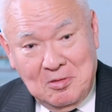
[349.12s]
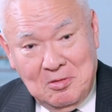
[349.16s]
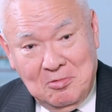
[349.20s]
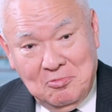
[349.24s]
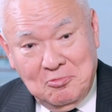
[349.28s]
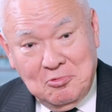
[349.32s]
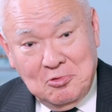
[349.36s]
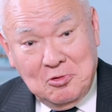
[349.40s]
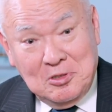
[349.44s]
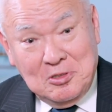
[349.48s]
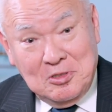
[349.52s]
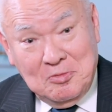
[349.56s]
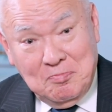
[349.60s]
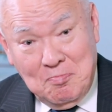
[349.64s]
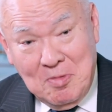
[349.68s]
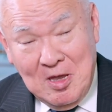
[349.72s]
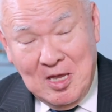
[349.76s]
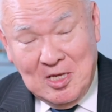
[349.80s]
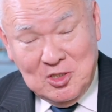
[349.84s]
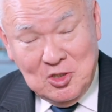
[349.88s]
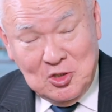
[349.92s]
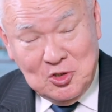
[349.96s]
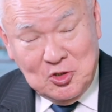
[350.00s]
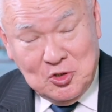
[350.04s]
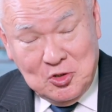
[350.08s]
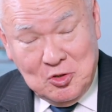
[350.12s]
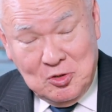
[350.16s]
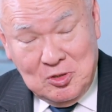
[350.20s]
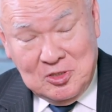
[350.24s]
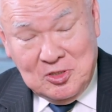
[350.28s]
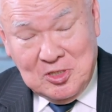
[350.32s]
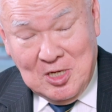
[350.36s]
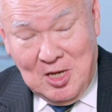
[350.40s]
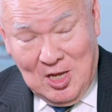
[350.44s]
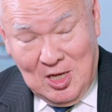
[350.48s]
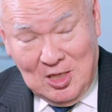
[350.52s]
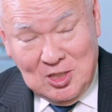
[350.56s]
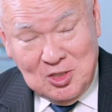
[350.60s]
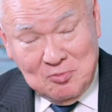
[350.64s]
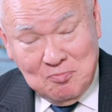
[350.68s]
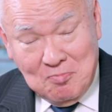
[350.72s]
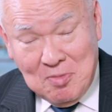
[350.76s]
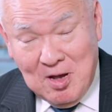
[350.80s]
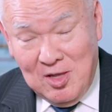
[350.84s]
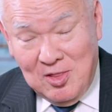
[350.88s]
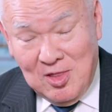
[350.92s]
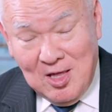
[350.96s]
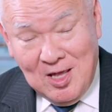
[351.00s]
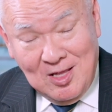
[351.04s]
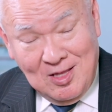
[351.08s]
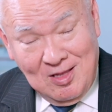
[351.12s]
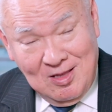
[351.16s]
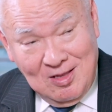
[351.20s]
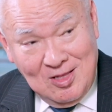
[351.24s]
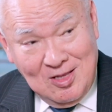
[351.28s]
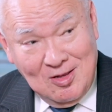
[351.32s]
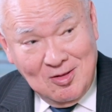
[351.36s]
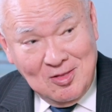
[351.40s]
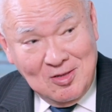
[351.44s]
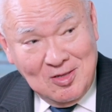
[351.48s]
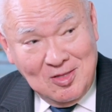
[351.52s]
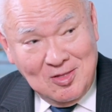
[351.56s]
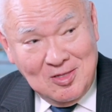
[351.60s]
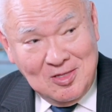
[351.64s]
would Beijing change by that? The